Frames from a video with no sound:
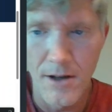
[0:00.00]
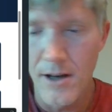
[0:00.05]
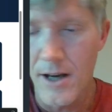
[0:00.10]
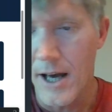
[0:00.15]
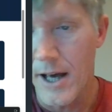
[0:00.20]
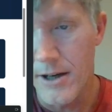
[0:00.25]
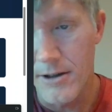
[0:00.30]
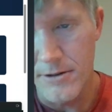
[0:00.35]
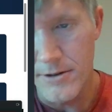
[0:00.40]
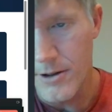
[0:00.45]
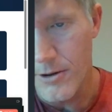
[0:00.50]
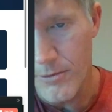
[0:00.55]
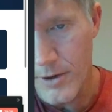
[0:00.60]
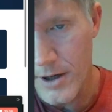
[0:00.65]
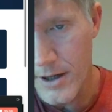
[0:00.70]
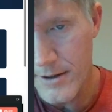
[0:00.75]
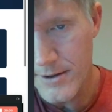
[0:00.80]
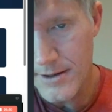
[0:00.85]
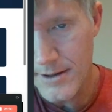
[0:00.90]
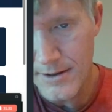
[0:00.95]
I don't know
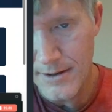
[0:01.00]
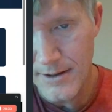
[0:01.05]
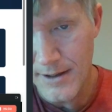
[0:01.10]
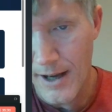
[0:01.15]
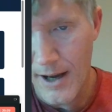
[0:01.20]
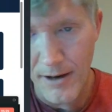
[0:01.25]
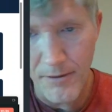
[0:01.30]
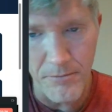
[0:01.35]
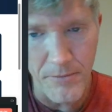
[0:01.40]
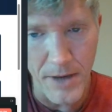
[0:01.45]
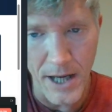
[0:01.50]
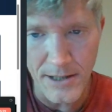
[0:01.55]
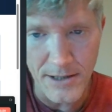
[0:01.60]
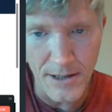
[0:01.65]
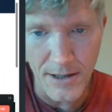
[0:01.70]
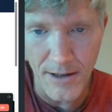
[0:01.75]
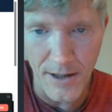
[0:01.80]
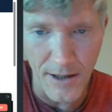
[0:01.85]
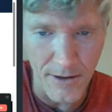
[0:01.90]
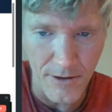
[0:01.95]
what tech
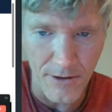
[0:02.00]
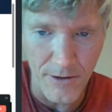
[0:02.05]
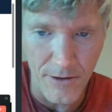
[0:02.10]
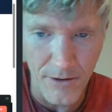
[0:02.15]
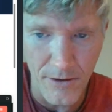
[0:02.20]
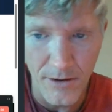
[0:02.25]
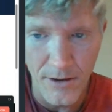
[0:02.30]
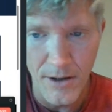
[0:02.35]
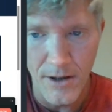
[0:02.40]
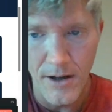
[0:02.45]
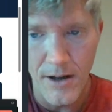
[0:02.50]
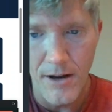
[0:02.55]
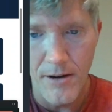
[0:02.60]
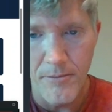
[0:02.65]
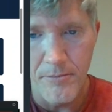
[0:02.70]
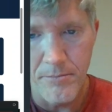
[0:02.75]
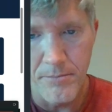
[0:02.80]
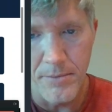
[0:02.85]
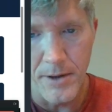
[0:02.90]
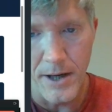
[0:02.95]
magic they do,
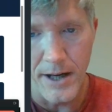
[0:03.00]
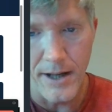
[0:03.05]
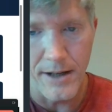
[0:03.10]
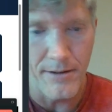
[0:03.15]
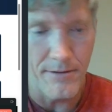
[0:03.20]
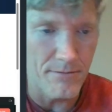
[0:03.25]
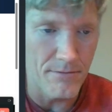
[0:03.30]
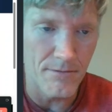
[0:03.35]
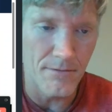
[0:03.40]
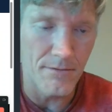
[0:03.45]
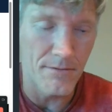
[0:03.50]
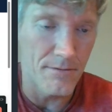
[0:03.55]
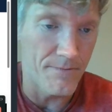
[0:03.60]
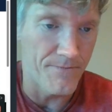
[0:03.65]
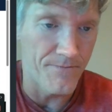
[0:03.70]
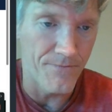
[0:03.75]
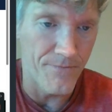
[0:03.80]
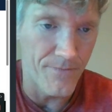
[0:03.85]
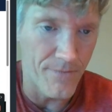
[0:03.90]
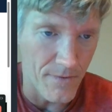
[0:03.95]
but
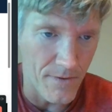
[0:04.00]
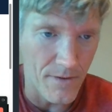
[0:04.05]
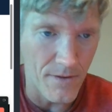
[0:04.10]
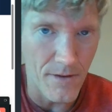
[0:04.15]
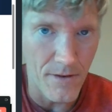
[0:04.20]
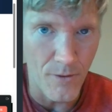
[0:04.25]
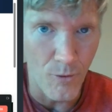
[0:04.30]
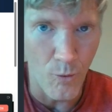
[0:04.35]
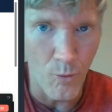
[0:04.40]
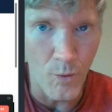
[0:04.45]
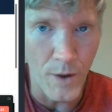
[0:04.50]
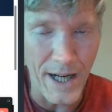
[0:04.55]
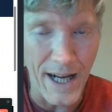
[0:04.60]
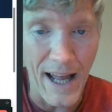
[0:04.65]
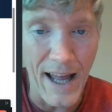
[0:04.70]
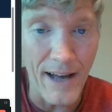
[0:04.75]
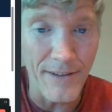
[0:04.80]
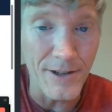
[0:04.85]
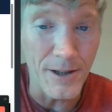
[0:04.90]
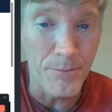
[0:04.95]
when I
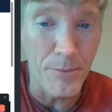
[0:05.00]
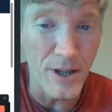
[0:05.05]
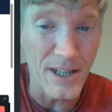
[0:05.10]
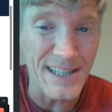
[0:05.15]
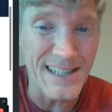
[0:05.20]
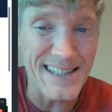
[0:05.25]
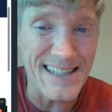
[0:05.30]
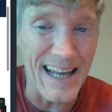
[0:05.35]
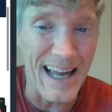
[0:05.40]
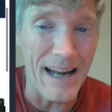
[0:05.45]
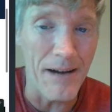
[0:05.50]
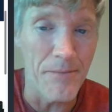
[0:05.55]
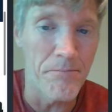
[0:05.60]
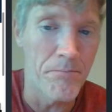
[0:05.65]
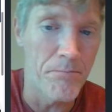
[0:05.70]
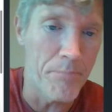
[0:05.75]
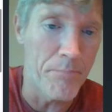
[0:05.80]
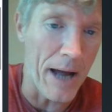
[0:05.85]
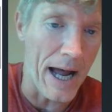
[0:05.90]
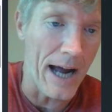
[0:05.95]
have to put a
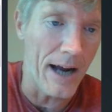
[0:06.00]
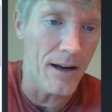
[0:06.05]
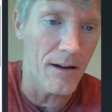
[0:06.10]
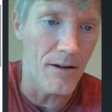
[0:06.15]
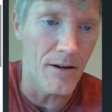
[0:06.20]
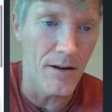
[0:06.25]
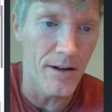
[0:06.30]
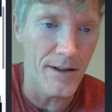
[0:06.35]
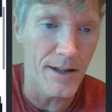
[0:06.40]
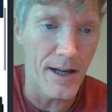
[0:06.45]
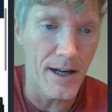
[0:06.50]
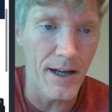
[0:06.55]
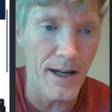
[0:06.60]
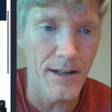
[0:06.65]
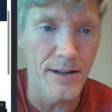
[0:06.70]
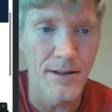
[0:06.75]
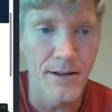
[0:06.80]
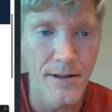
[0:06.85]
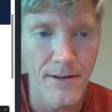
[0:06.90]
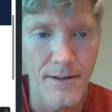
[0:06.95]
site back
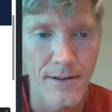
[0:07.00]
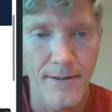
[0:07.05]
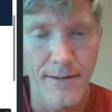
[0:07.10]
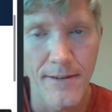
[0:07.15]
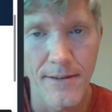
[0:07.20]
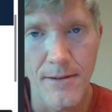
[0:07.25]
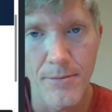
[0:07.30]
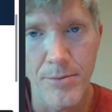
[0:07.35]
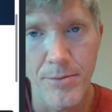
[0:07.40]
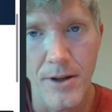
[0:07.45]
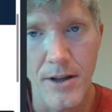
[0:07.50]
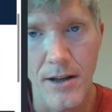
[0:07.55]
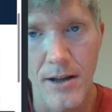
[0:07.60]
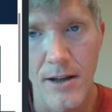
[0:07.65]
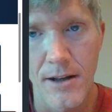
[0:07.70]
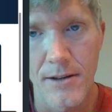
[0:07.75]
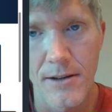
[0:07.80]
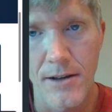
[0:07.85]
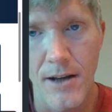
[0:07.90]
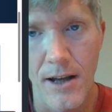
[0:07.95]
online, this is the
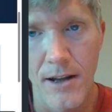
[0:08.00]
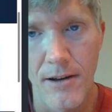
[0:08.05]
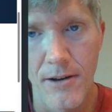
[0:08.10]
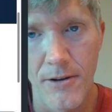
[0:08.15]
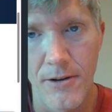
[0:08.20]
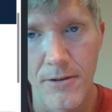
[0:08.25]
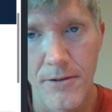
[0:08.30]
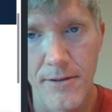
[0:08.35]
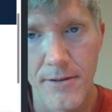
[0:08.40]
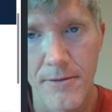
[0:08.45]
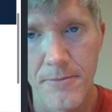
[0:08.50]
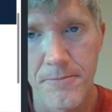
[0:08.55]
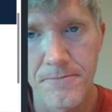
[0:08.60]
plugin I use.